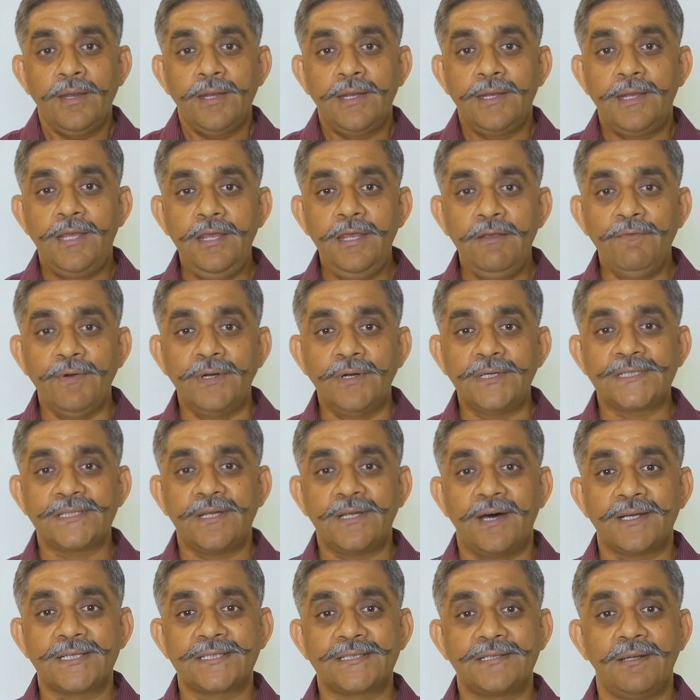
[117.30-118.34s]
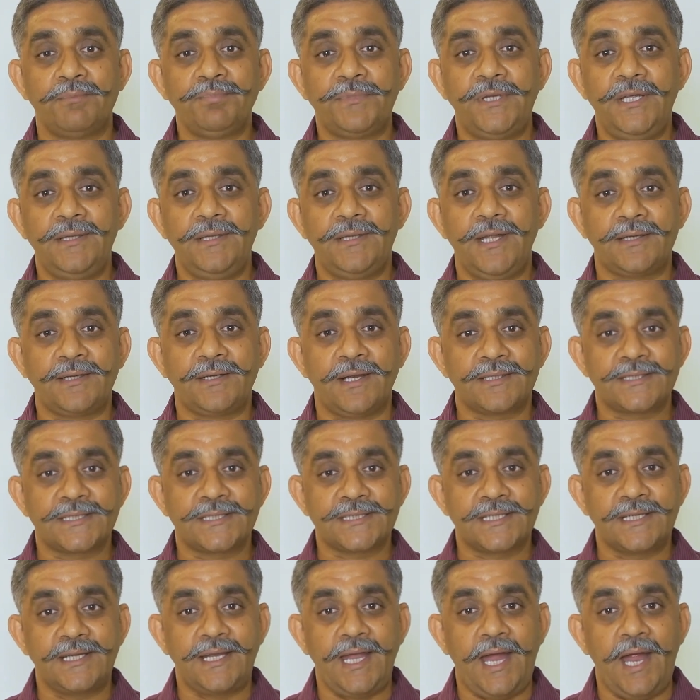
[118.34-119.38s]
Keywords are something that are
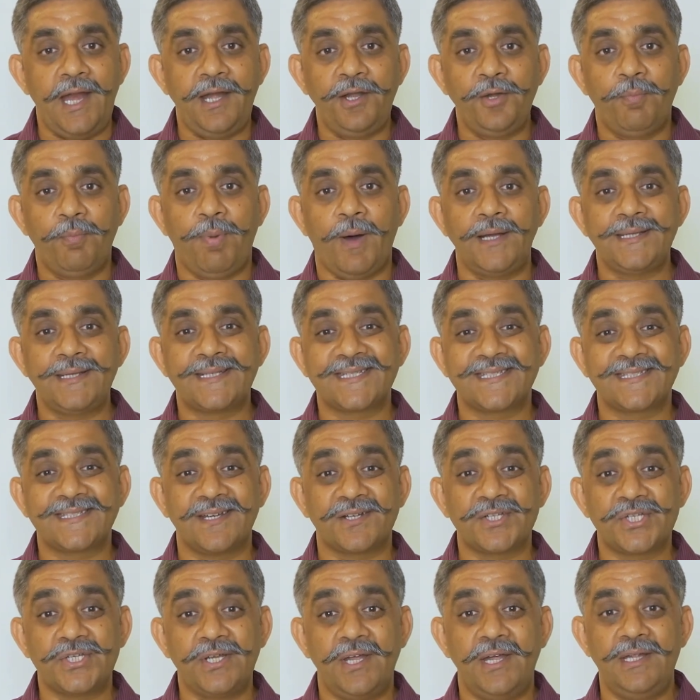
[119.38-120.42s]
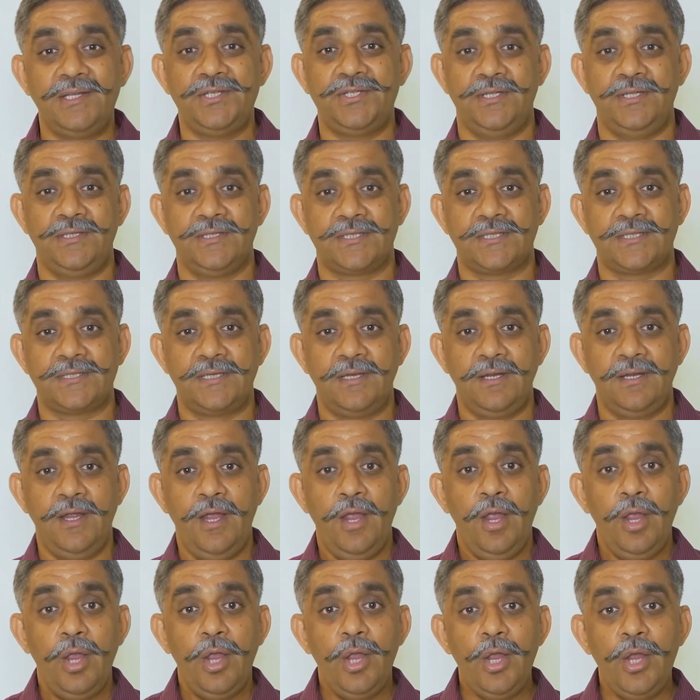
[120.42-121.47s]
scanned by search engines
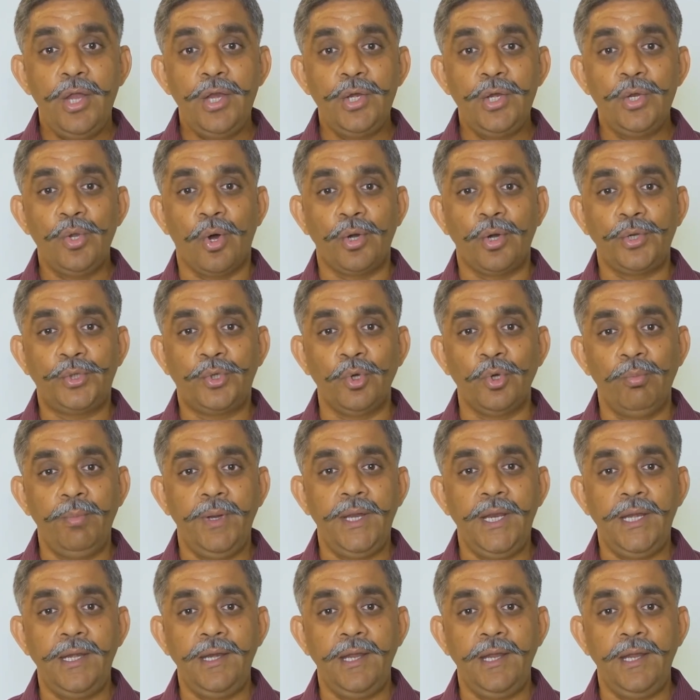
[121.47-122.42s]
in your domain